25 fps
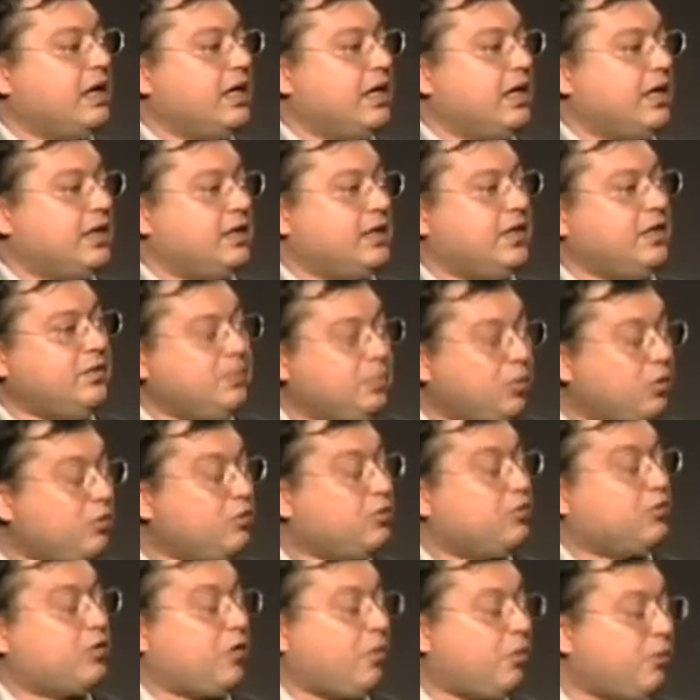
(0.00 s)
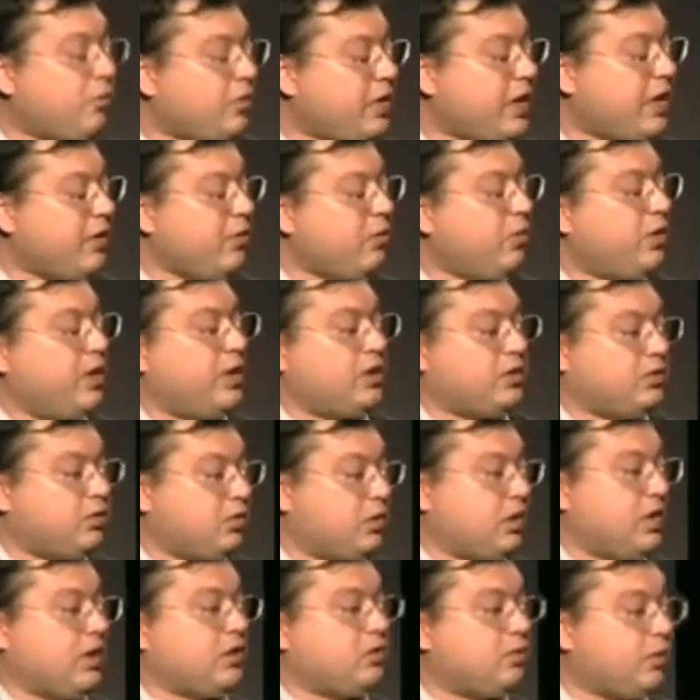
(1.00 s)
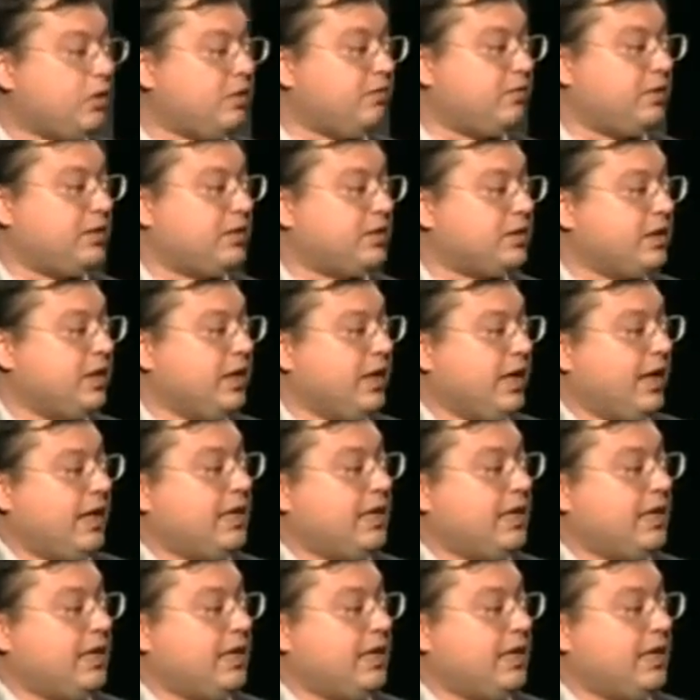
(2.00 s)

They moved from VMware to CloudWeavers,